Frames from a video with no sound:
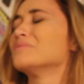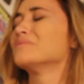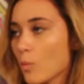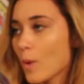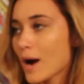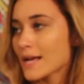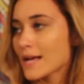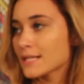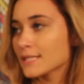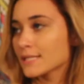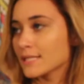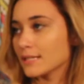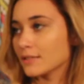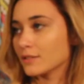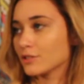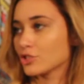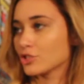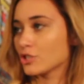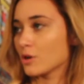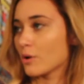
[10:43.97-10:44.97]
Why is
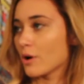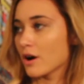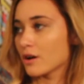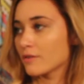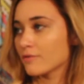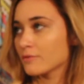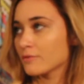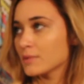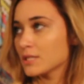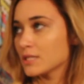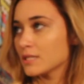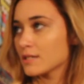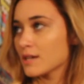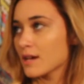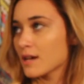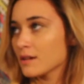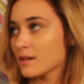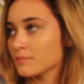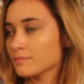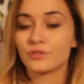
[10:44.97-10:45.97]
English so hard for me
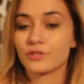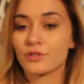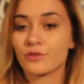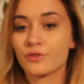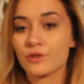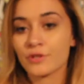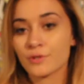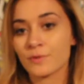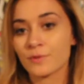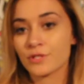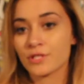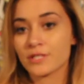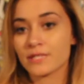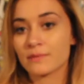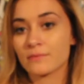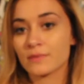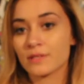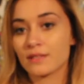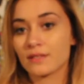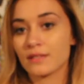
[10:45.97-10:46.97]
today? So those were just
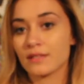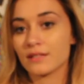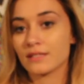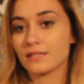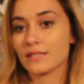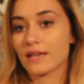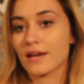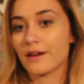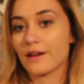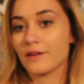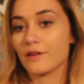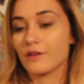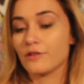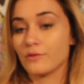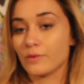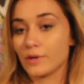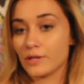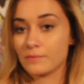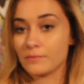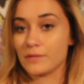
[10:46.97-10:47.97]
some of the things that
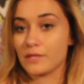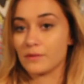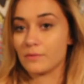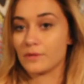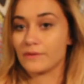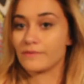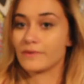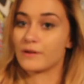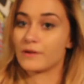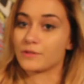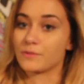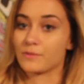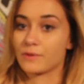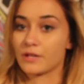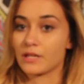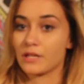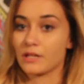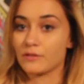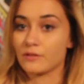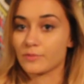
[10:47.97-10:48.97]
annoyed me whenever I was
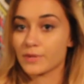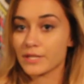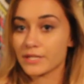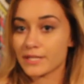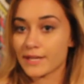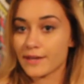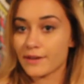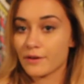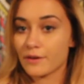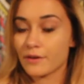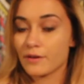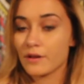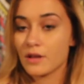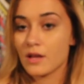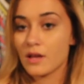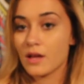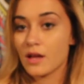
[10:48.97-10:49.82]
working in retail.